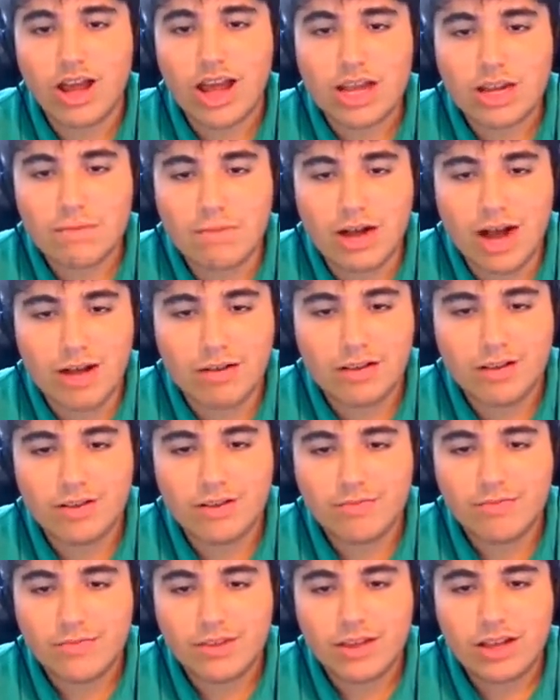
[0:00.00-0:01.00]
Come on.
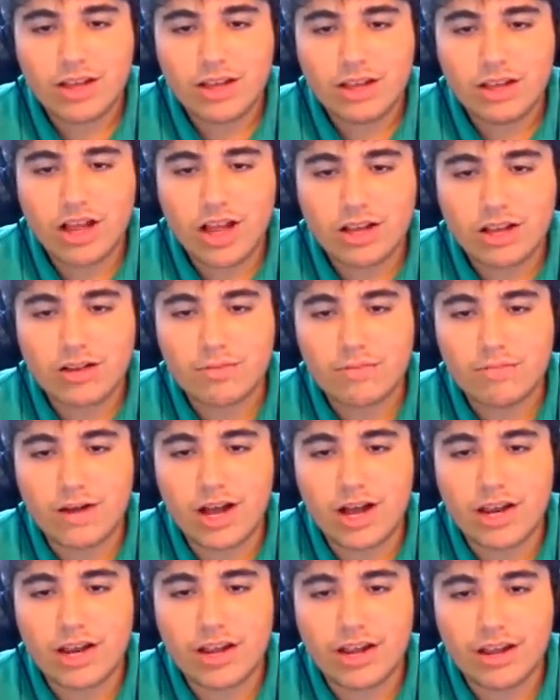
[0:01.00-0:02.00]
Look,
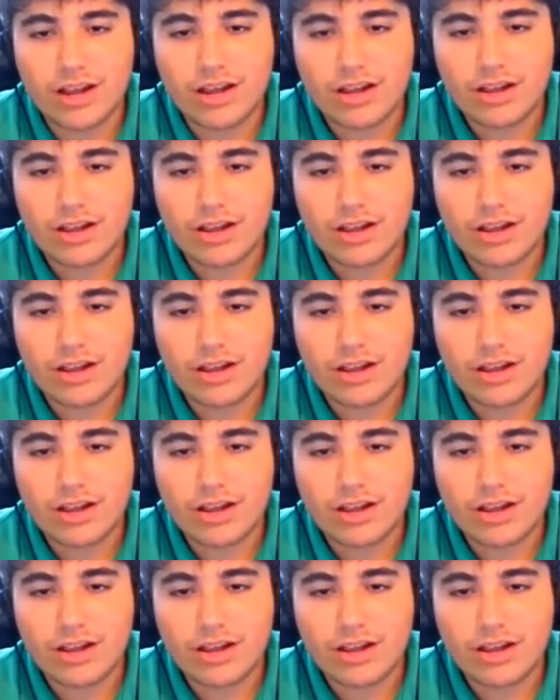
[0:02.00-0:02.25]
buddy.